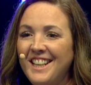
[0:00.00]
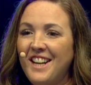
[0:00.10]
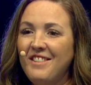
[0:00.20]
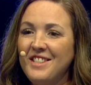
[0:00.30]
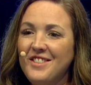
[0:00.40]

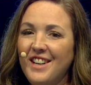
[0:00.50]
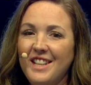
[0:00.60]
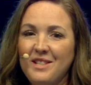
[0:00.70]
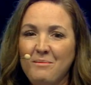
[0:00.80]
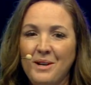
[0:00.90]
I went straight
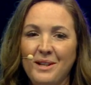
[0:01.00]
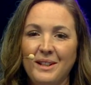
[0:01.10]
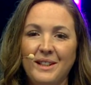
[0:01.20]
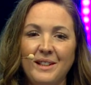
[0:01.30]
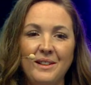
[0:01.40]
into
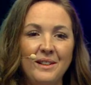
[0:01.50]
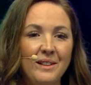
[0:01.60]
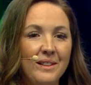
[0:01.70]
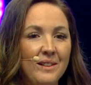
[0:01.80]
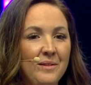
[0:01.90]
work.
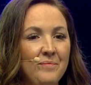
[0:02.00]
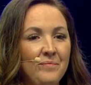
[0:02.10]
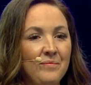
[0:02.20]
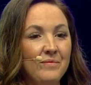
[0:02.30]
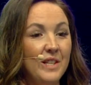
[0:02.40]

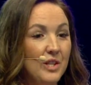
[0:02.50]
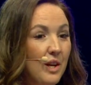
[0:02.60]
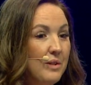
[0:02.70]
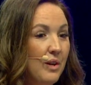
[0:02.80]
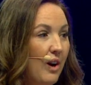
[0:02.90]
Did you
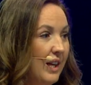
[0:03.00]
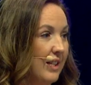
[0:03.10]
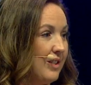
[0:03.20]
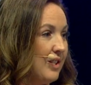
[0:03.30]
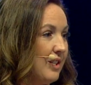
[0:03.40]
go to
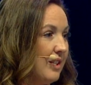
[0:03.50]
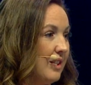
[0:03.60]
college?